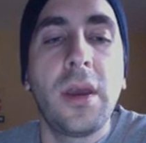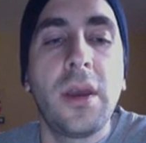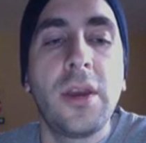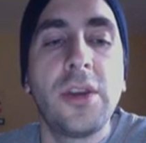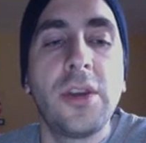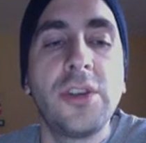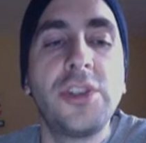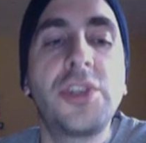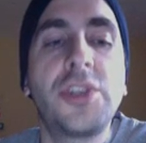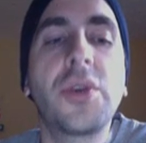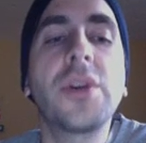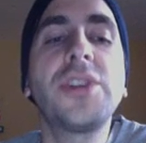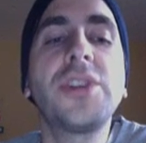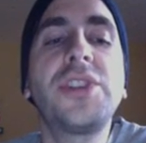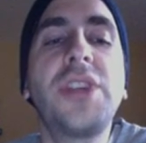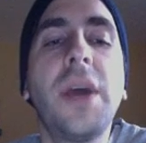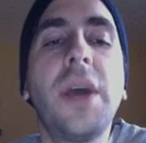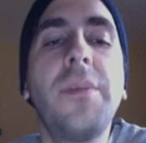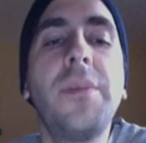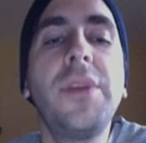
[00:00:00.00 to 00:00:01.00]

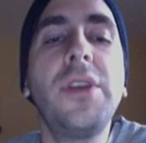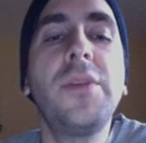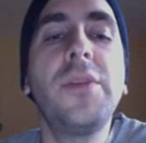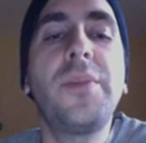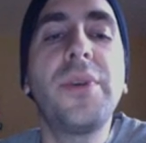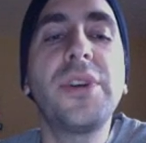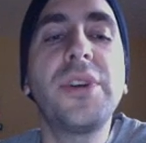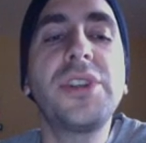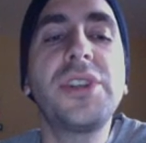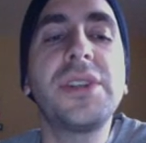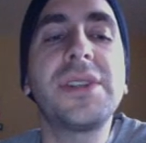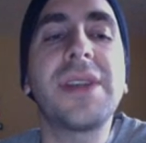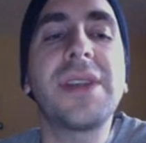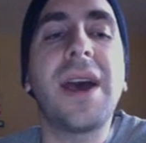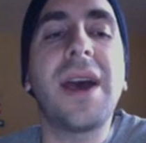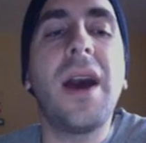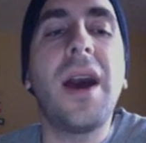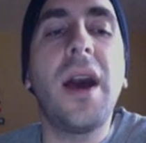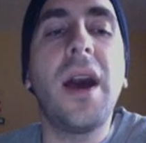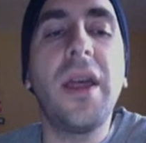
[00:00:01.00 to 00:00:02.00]
George W. Bush's
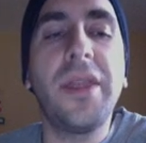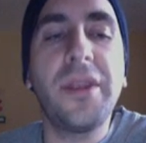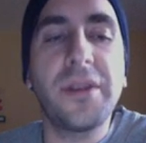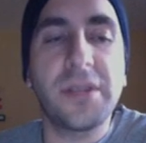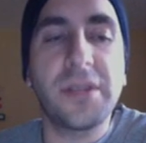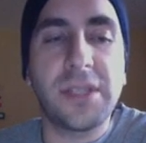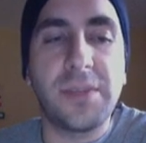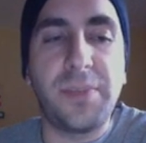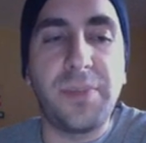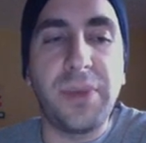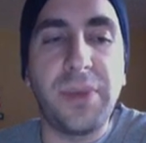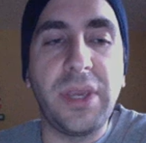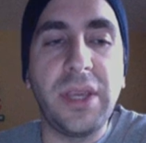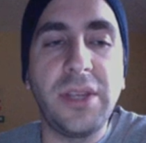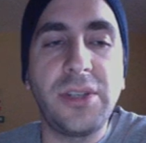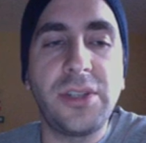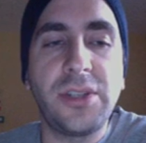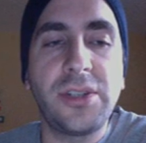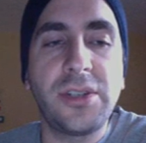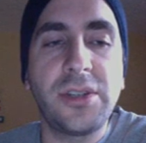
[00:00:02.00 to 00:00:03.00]
other
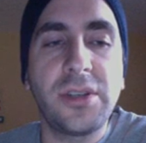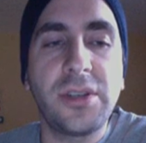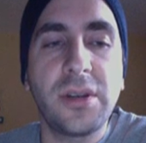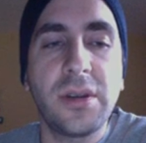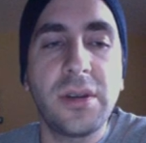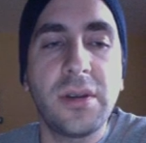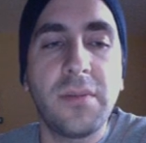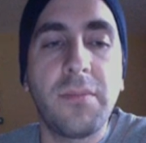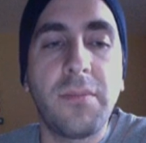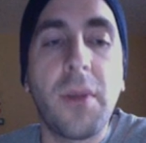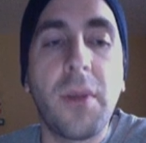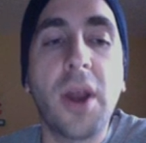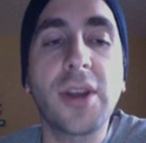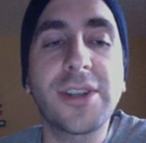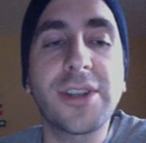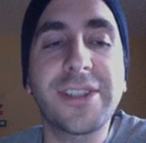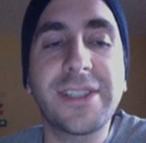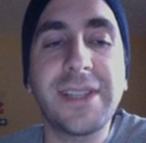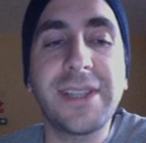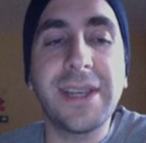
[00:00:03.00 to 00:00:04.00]
speech,
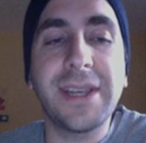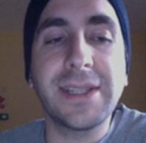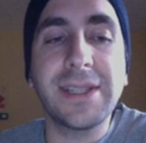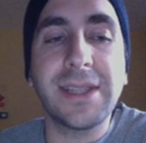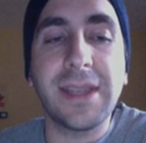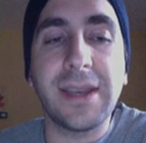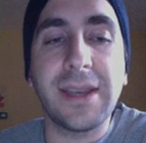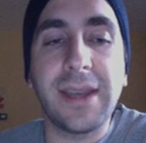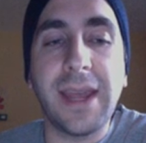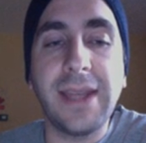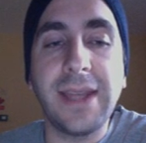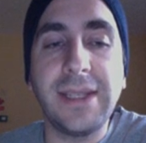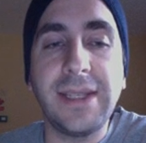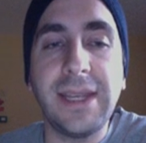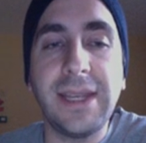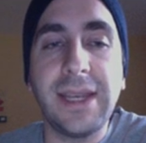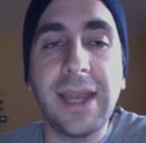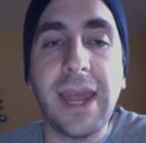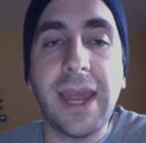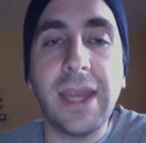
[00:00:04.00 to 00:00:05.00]
March 6th,
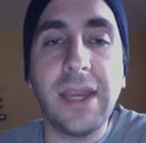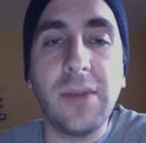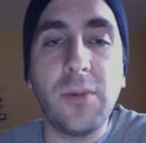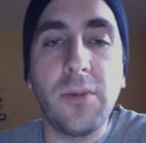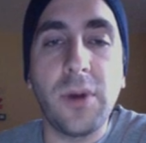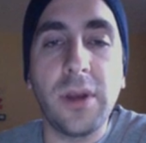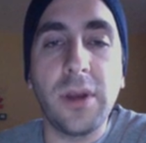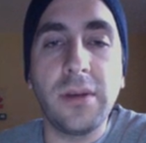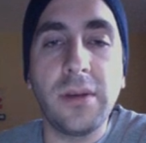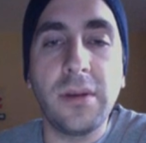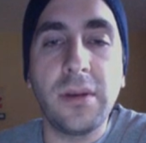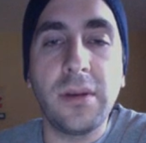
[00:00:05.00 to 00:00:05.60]
1991,